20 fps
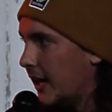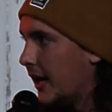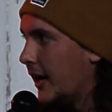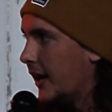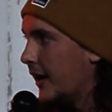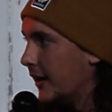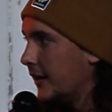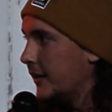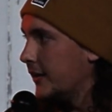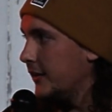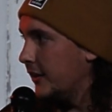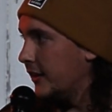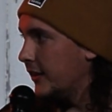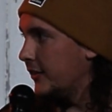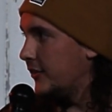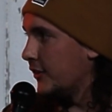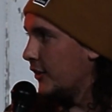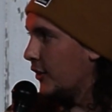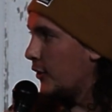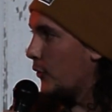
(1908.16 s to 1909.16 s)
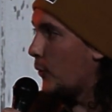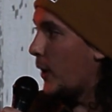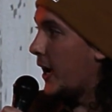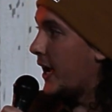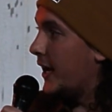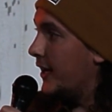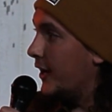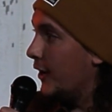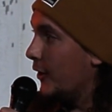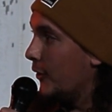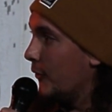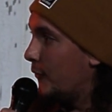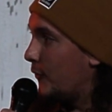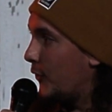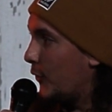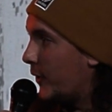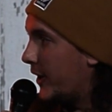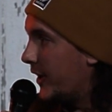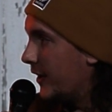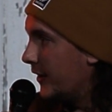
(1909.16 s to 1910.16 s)
Yeah? You listen to the radio?
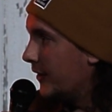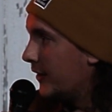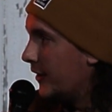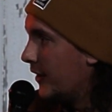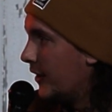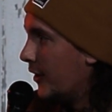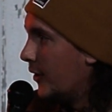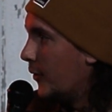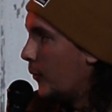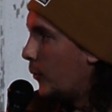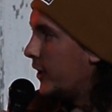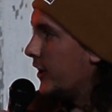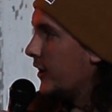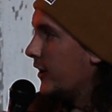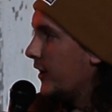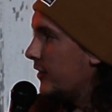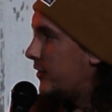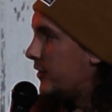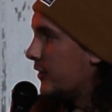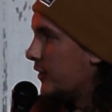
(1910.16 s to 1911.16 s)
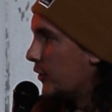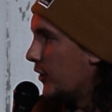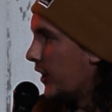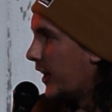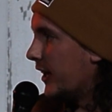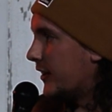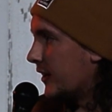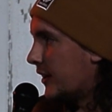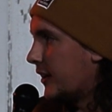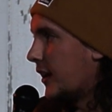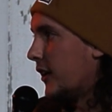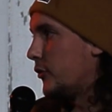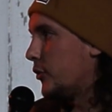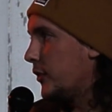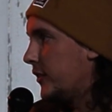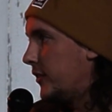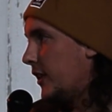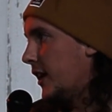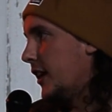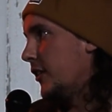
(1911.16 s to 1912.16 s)
For real? What do you listen to? Like the
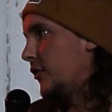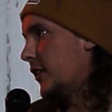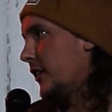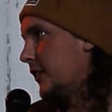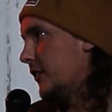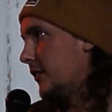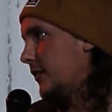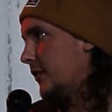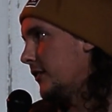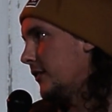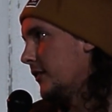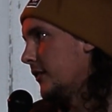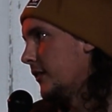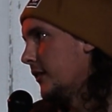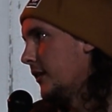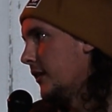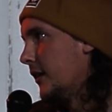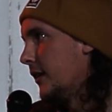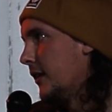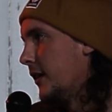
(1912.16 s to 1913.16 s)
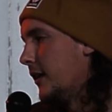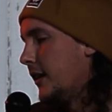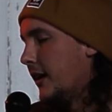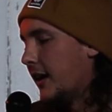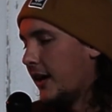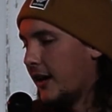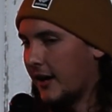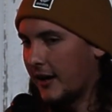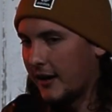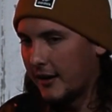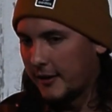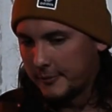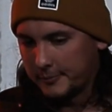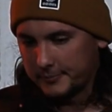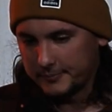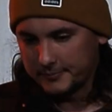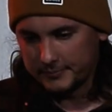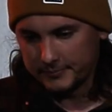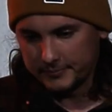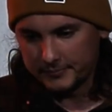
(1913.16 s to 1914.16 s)
country stations?
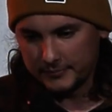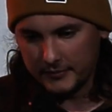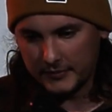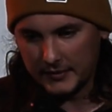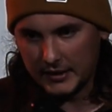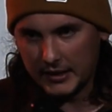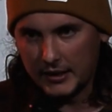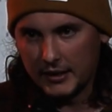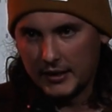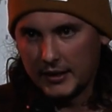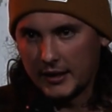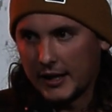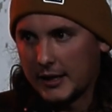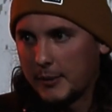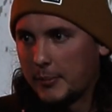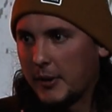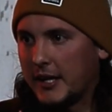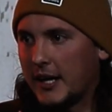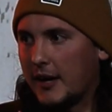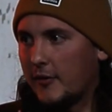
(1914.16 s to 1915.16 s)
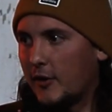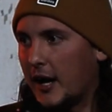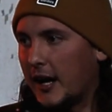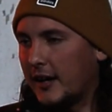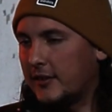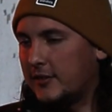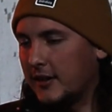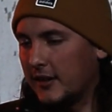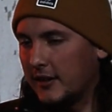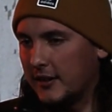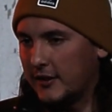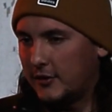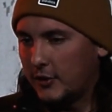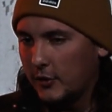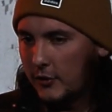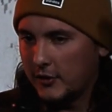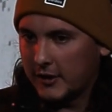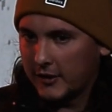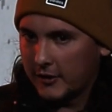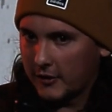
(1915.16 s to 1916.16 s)
Yeah. Anybody ever accidentally
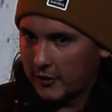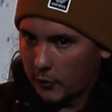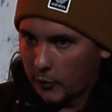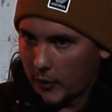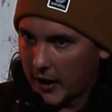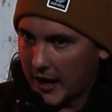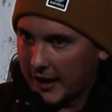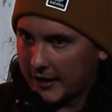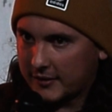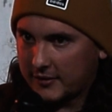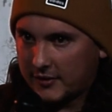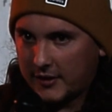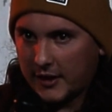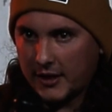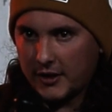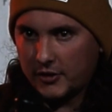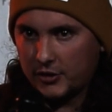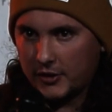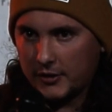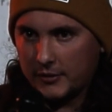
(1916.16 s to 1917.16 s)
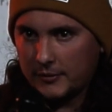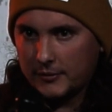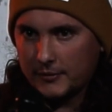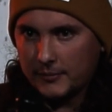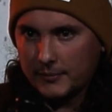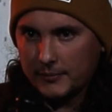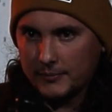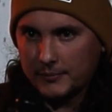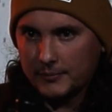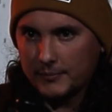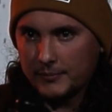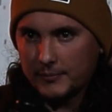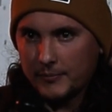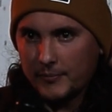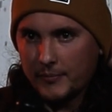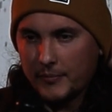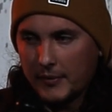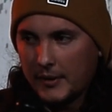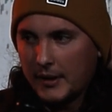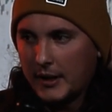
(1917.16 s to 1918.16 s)
tuned into the rock station?
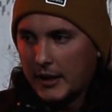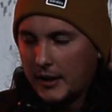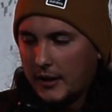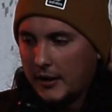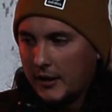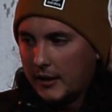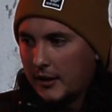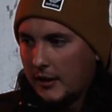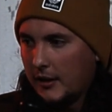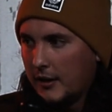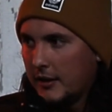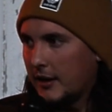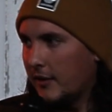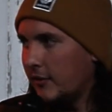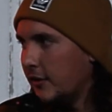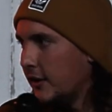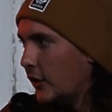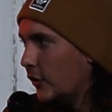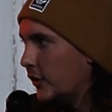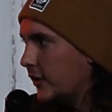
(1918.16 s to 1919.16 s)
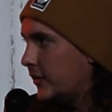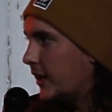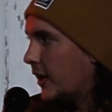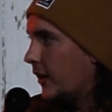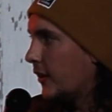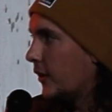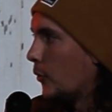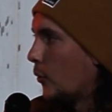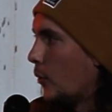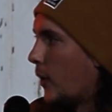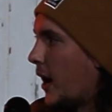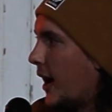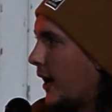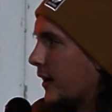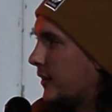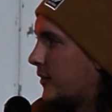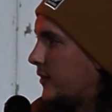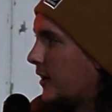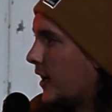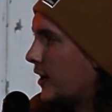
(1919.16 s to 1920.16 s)
You ever notice how the
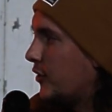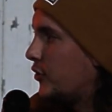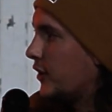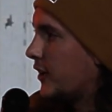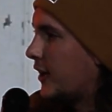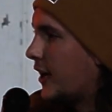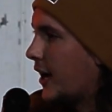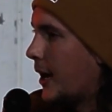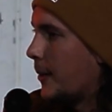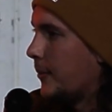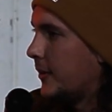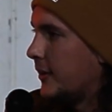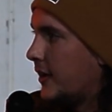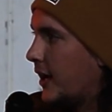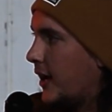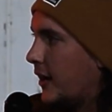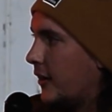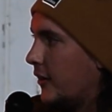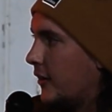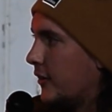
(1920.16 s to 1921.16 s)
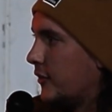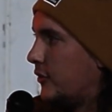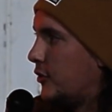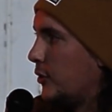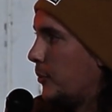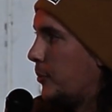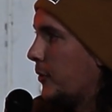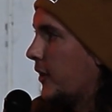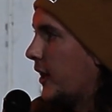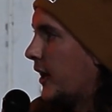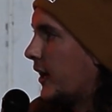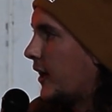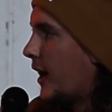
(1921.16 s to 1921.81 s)
rock station commentator is super